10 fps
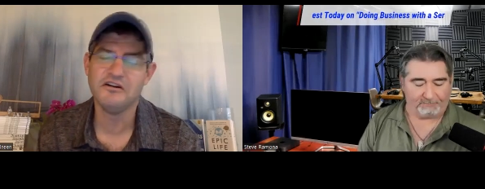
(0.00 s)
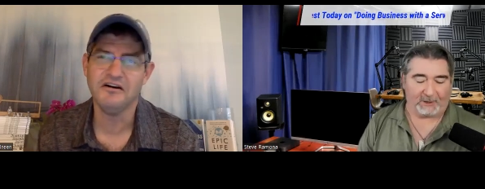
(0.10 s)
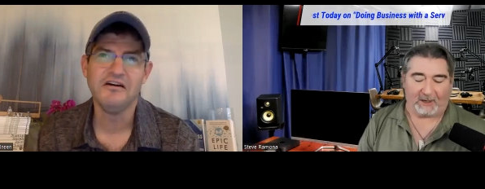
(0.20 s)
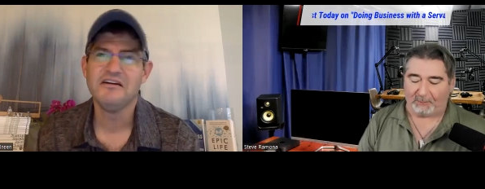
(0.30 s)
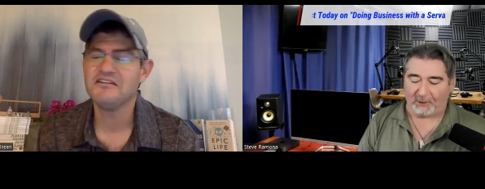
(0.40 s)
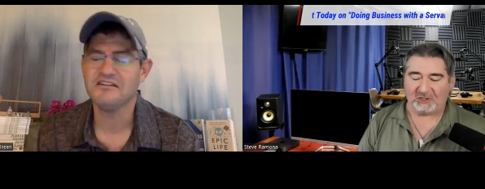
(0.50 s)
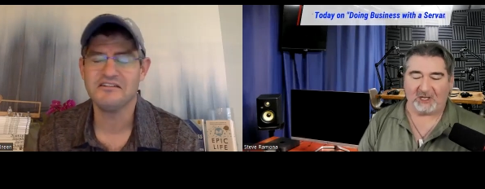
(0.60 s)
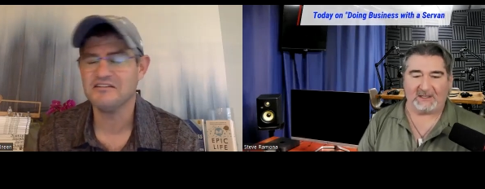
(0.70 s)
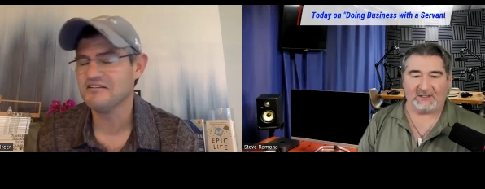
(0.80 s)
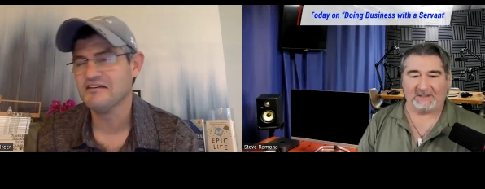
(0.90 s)
Speaker 1: I
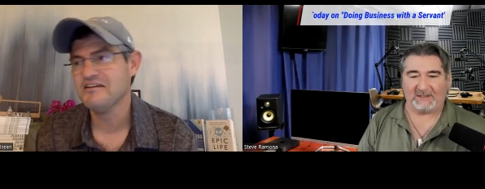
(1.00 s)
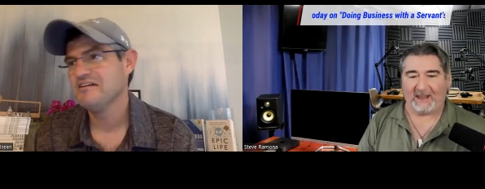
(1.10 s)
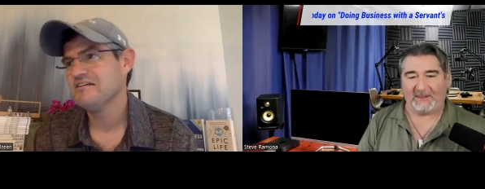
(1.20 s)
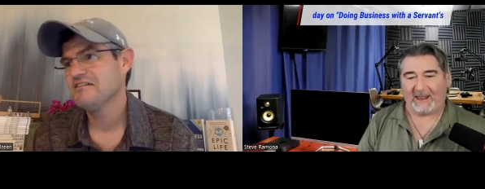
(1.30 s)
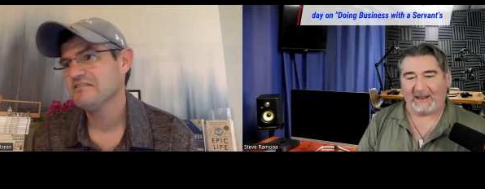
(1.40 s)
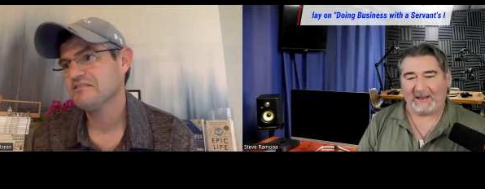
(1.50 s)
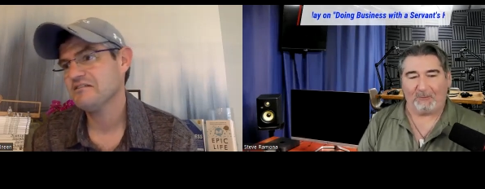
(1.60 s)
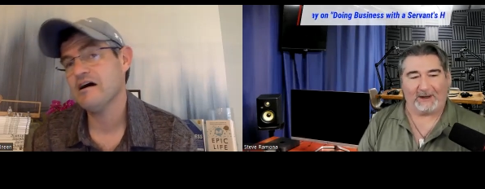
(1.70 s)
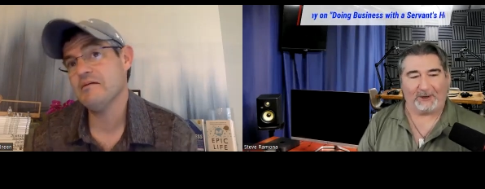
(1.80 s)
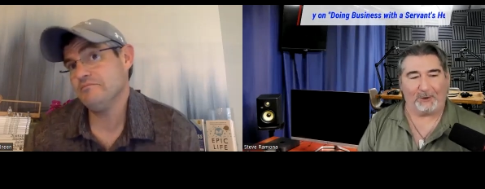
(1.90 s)
appreciate no. you saying that. I didn't
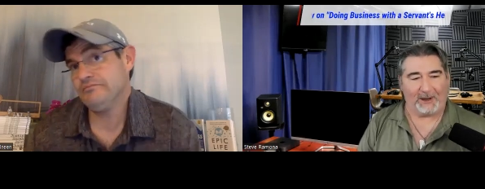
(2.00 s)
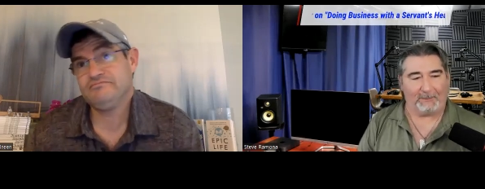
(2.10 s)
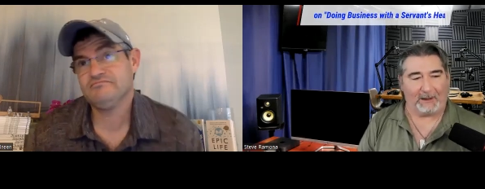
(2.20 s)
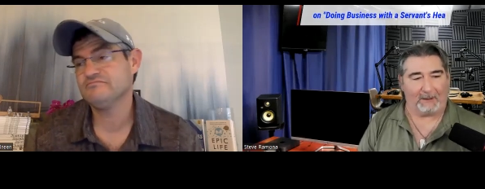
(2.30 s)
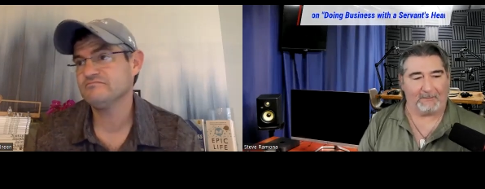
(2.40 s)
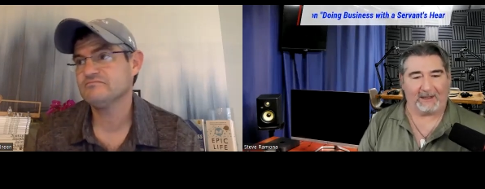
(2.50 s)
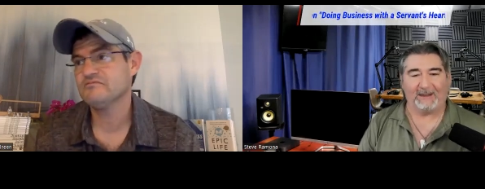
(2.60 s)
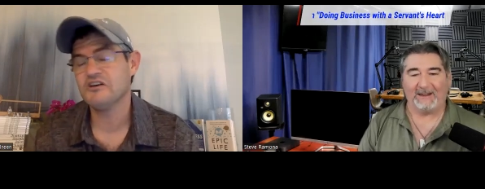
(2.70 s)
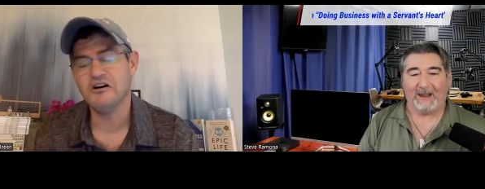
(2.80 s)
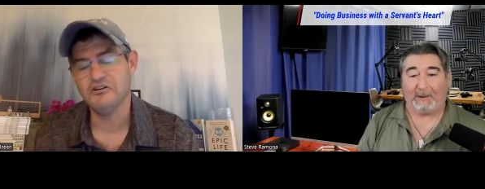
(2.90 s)
want to I, go there about me.
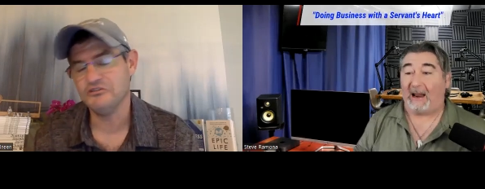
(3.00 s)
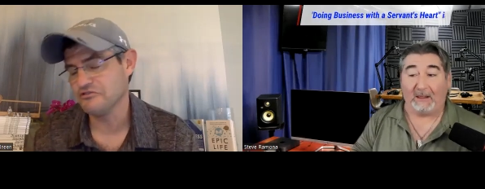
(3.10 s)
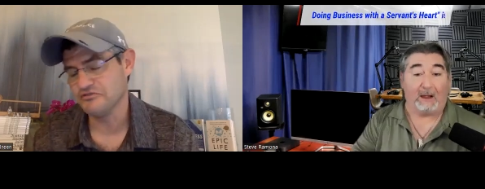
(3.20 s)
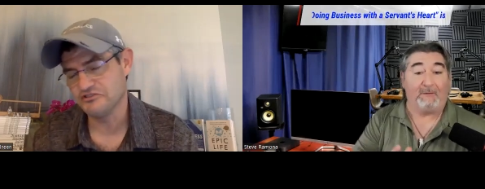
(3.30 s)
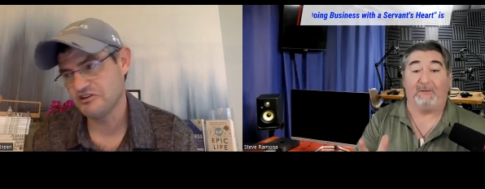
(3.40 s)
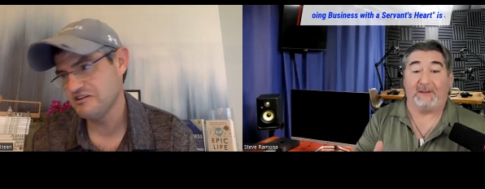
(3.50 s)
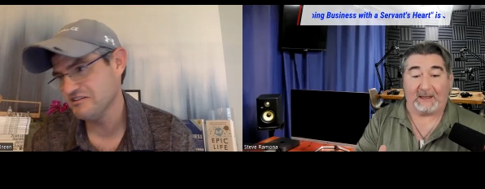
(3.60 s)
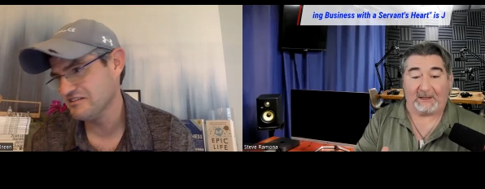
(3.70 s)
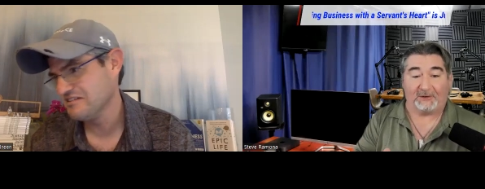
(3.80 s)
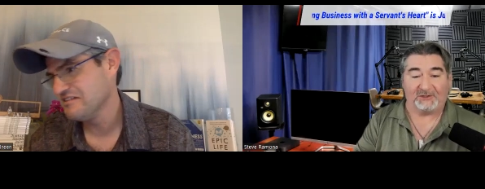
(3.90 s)
No, but I love everything
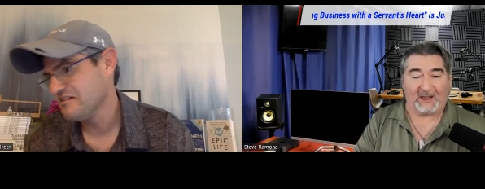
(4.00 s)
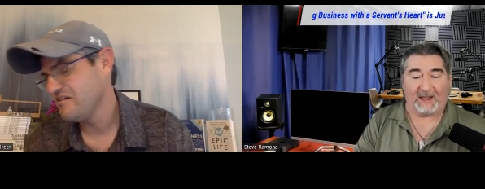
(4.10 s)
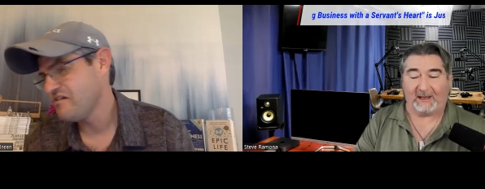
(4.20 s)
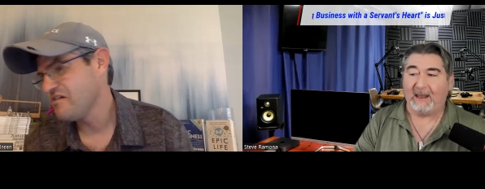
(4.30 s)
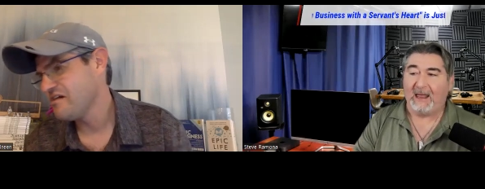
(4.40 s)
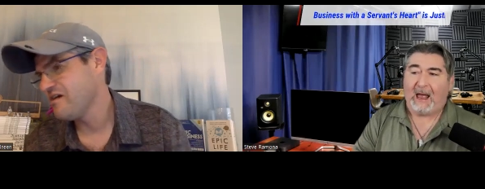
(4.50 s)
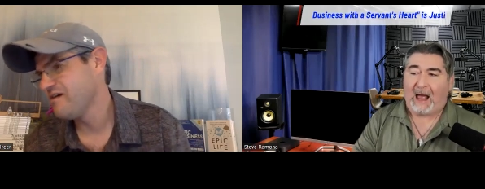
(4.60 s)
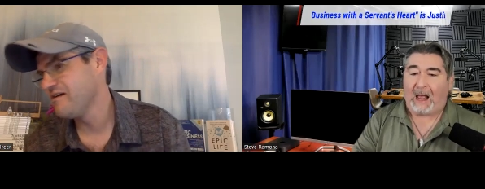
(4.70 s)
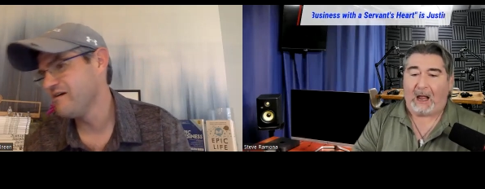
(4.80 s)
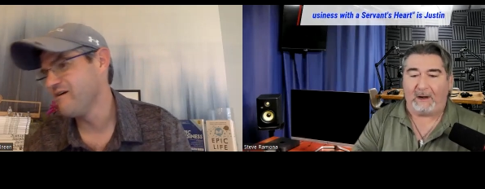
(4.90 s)
you're saying.
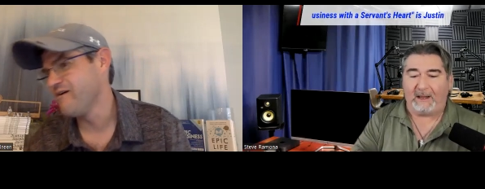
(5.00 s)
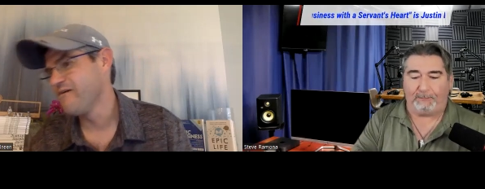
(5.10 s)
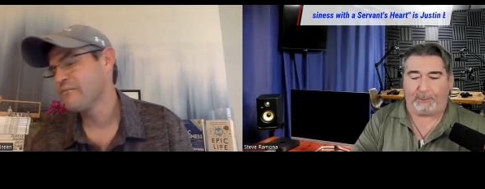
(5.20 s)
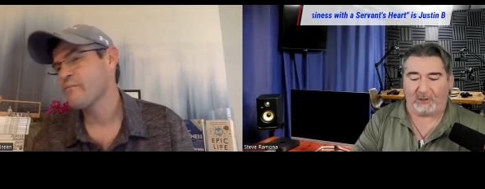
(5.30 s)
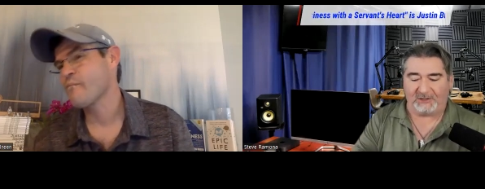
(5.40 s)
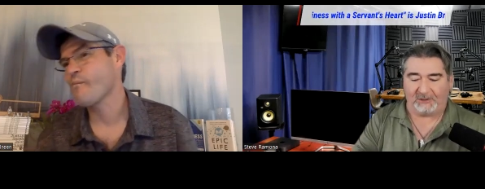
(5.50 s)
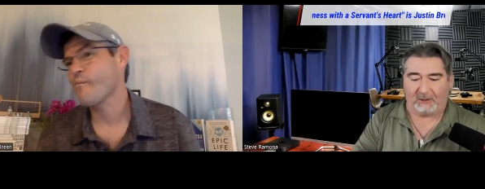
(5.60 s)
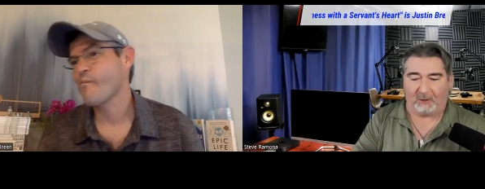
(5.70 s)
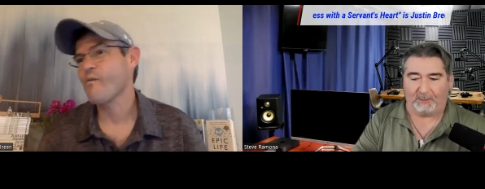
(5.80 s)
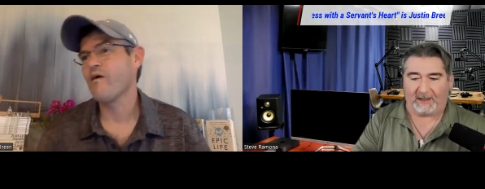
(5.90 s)
I, I want to get personal a
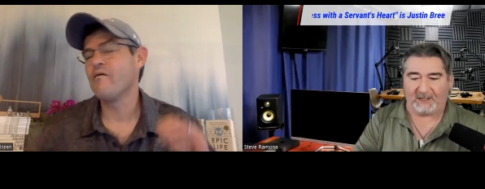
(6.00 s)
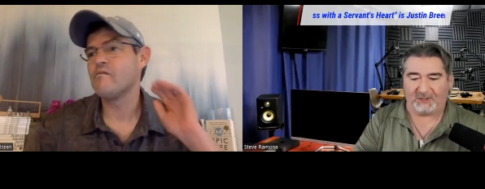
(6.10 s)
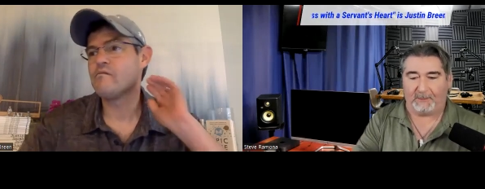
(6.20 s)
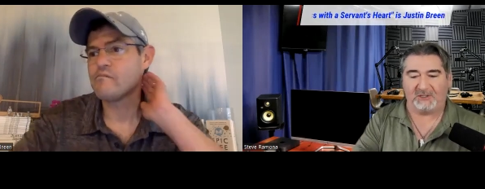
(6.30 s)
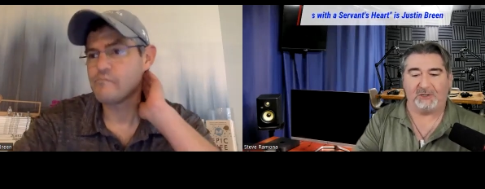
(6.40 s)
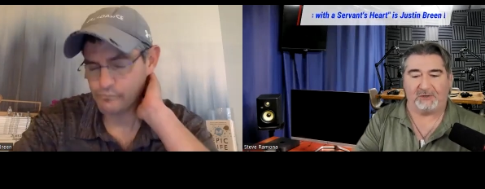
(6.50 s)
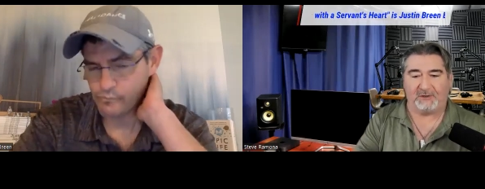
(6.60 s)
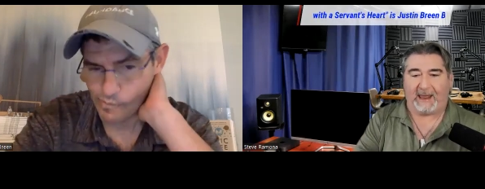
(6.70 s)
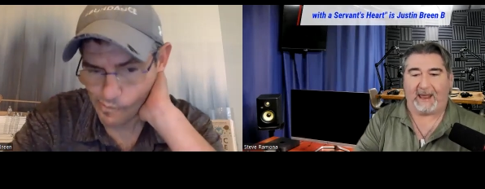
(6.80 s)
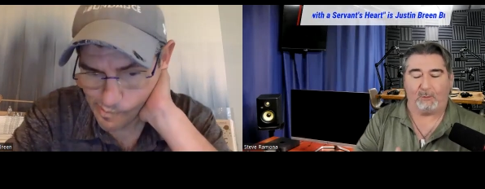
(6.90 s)
little bit because you mentioned your
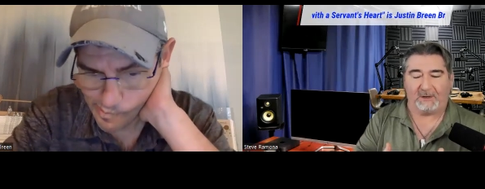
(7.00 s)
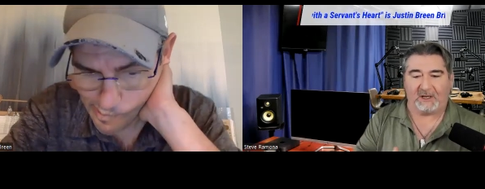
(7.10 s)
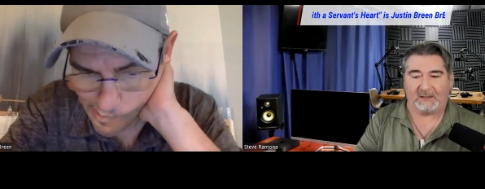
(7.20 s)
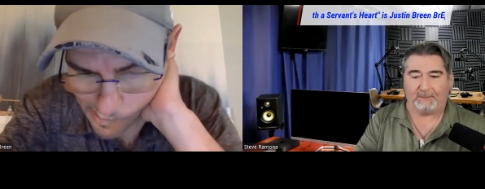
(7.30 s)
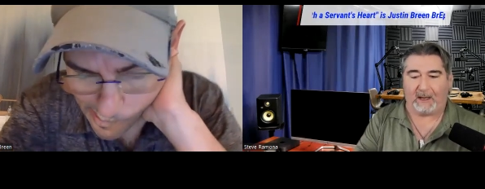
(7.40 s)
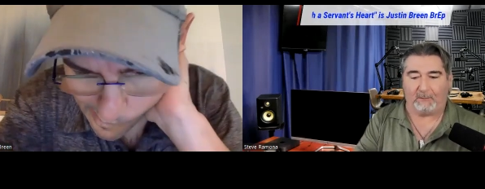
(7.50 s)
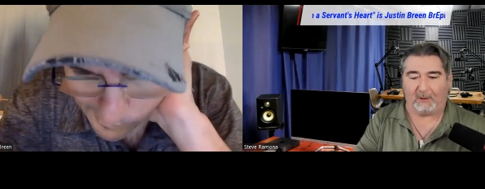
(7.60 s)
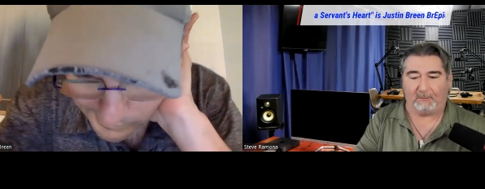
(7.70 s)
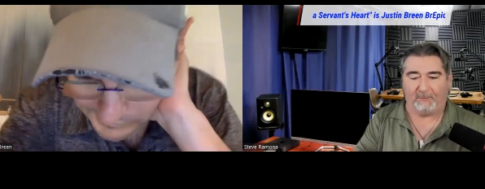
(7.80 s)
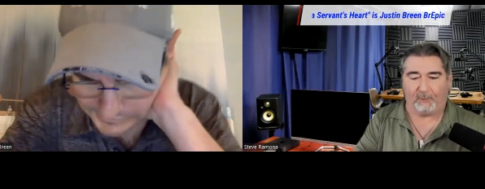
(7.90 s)
dad, and we talked about him er,
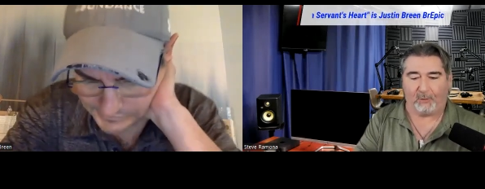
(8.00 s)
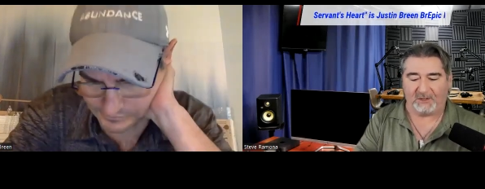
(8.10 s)
before the